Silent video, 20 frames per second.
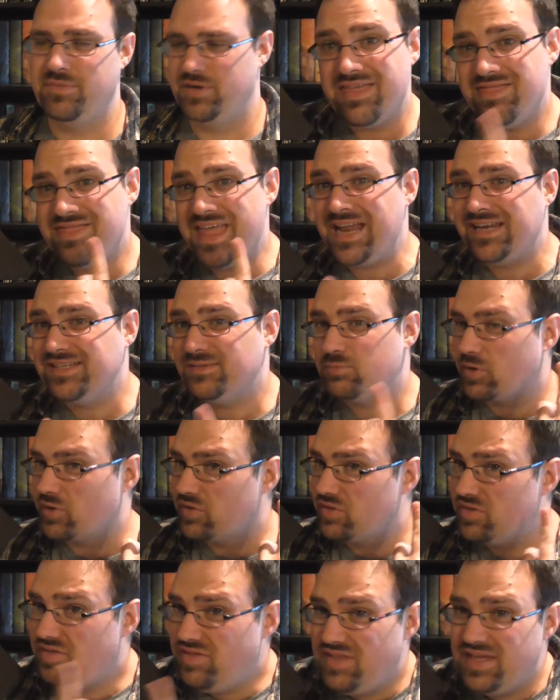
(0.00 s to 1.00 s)
And that is where
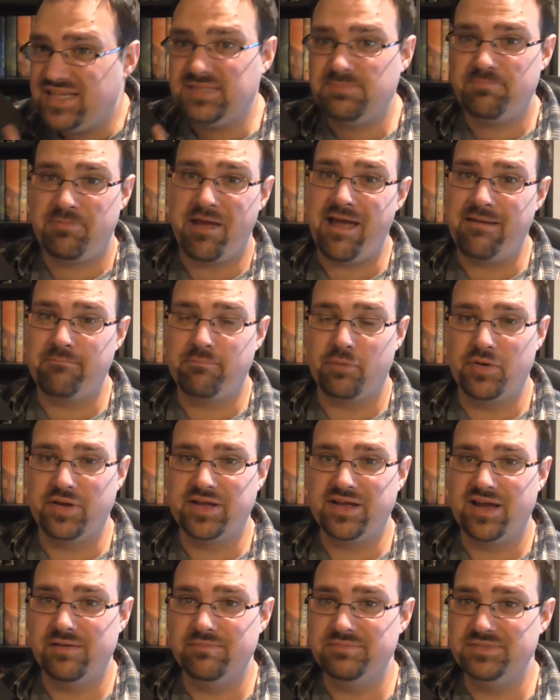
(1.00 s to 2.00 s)
this bad boy
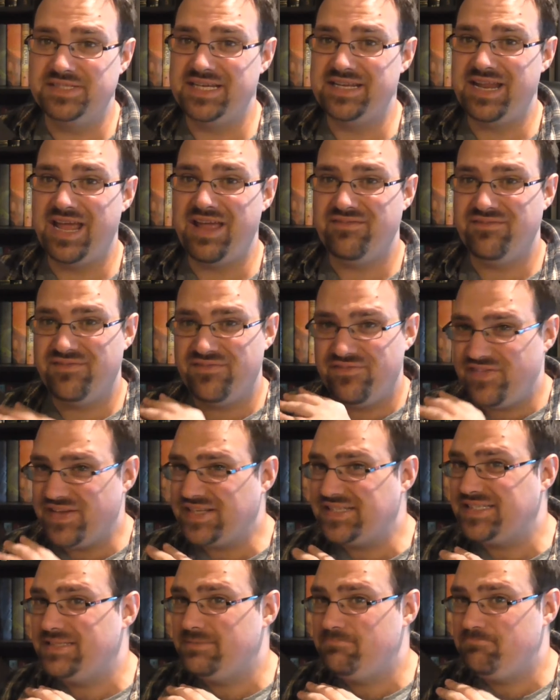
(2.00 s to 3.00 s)
comes in and
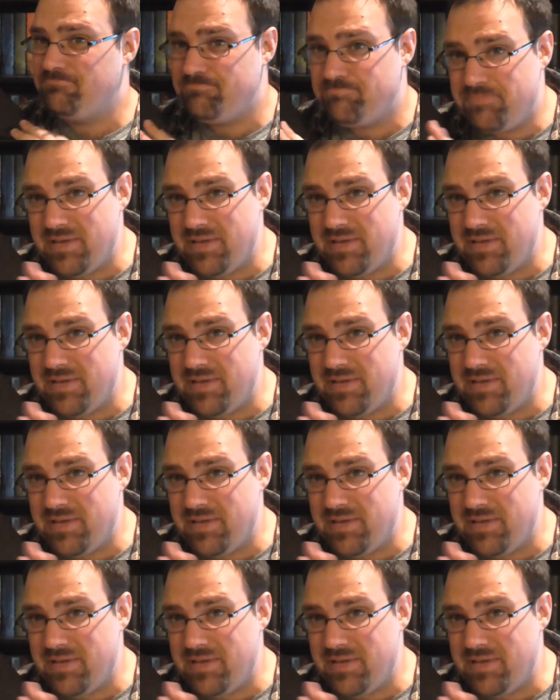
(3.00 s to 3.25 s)
fixes